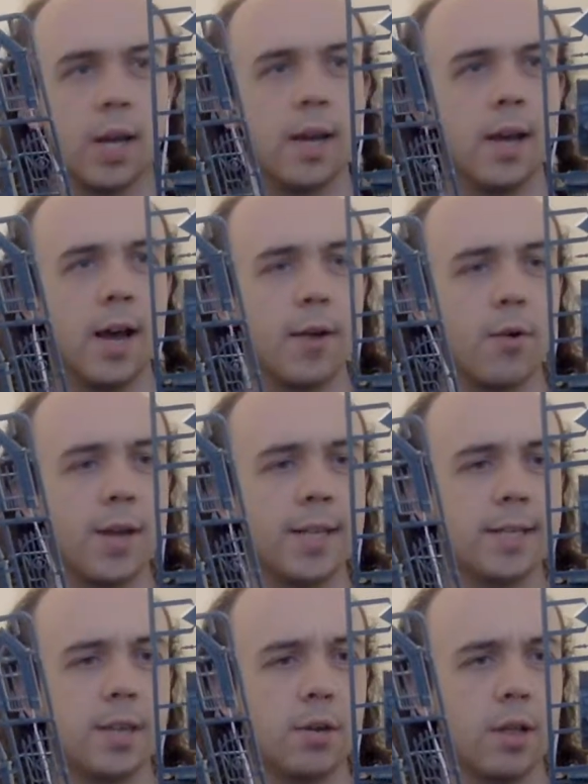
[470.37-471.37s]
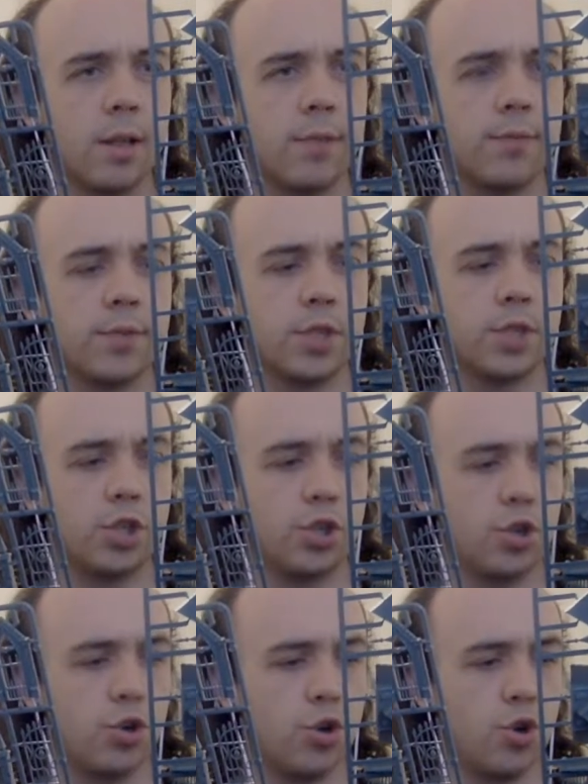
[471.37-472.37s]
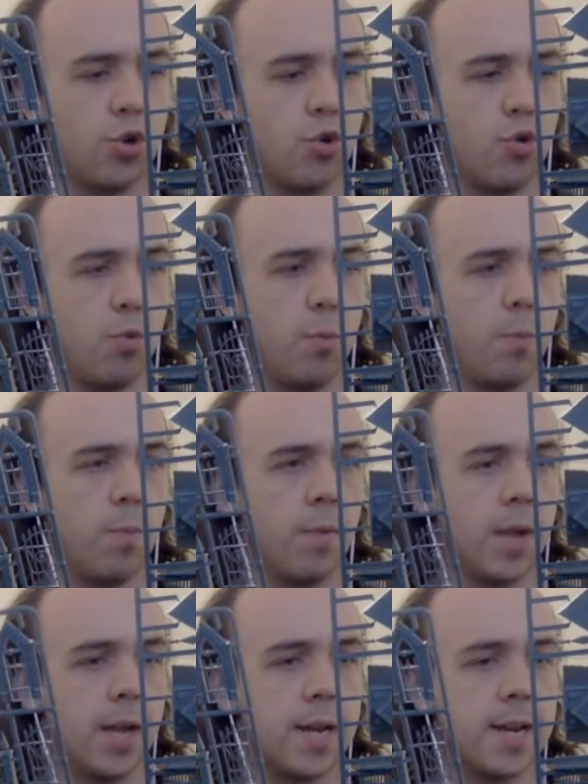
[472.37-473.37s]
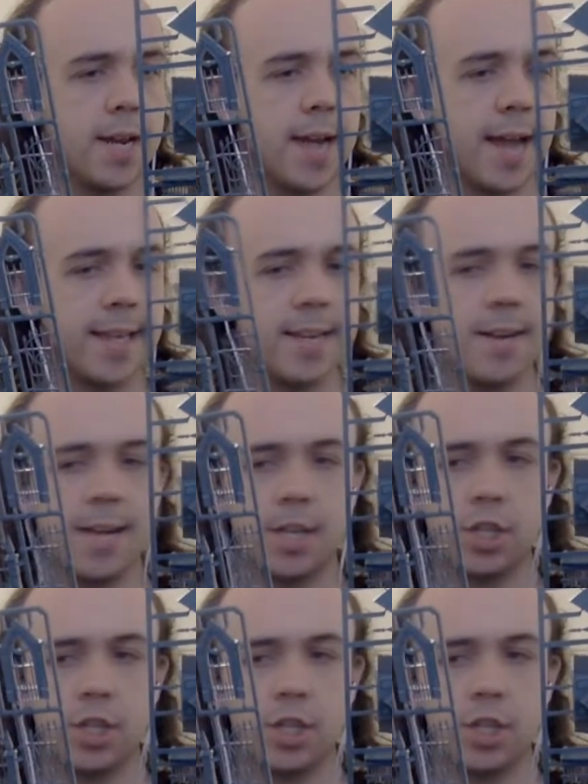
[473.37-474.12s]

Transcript: a grand total of 2. Yeah, I think you get